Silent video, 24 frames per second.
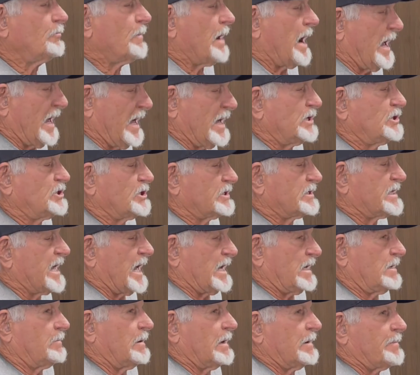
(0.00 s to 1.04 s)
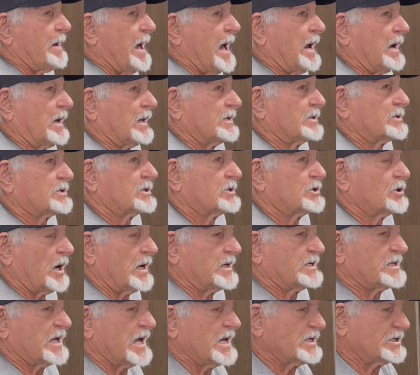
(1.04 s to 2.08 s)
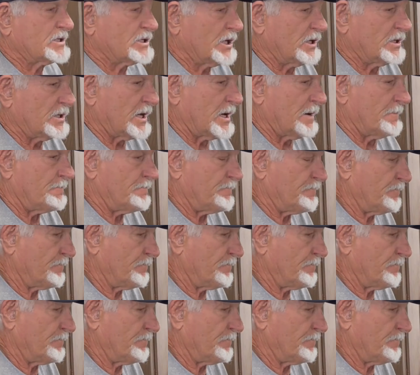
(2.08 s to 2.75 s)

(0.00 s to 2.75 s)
my engines had to be balanced. So I says to the